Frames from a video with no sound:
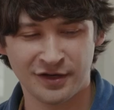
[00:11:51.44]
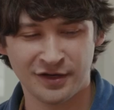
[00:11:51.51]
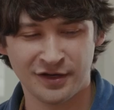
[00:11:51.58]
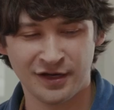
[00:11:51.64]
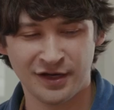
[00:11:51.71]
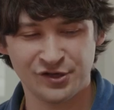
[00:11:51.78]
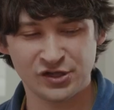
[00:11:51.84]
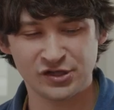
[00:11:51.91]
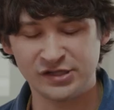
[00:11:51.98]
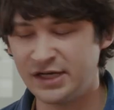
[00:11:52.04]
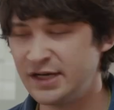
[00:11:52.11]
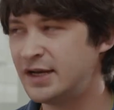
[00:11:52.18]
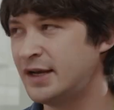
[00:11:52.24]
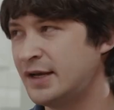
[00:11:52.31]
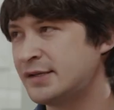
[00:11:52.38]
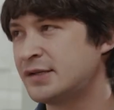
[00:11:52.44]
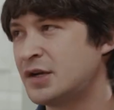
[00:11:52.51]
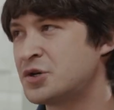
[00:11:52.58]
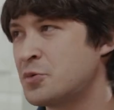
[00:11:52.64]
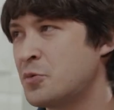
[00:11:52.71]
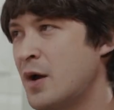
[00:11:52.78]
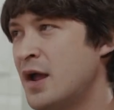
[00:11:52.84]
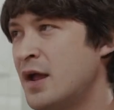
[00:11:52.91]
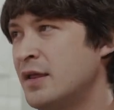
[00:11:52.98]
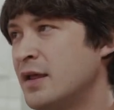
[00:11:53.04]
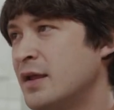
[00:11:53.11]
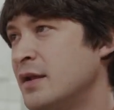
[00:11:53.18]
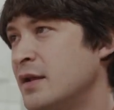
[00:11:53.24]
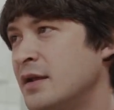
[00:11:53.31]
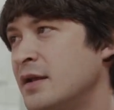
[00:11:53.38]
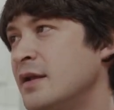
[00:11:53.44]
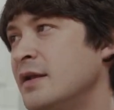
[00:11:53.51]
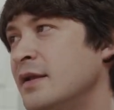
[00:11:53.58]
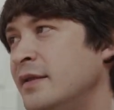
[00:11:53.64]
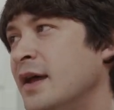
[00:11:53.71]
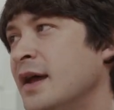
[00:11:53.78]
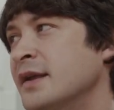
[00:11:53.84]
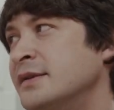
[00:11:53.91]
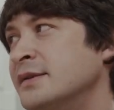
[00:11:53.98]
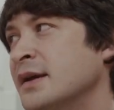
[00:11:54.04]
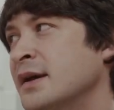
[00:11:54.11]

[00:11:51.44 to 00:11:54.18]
He just did it in such a way that